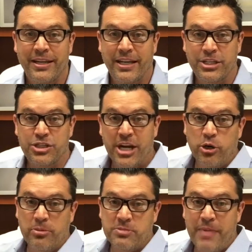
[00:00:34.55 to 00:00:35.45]
like
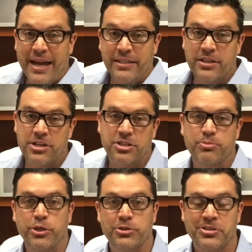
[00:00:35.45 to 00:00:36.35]
ginormous Macintosh
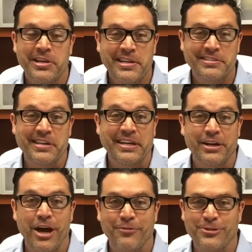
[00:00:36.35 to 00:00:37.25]
computers, sitting in
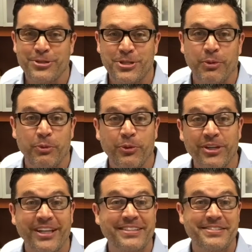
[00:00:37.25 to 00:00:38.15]
offices that we would really
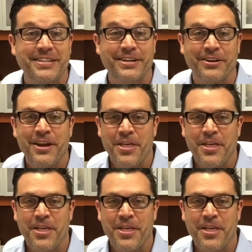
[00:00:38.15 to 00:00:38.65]
like to see there